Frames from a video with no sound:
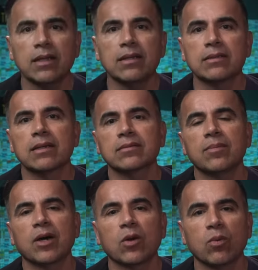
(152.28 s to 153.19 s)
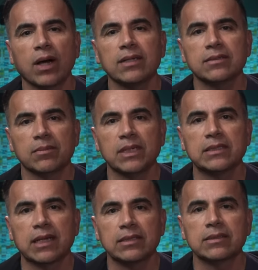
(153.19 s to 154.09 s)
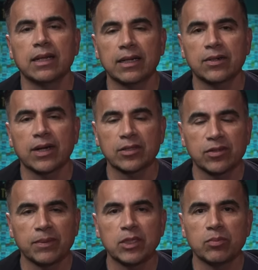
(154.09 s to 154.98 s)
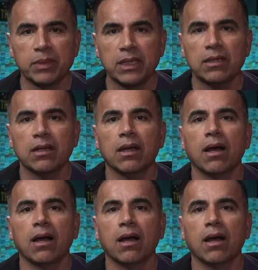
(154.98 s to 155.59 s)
that the Tesla Model Y is the midsize electric SUV to beat.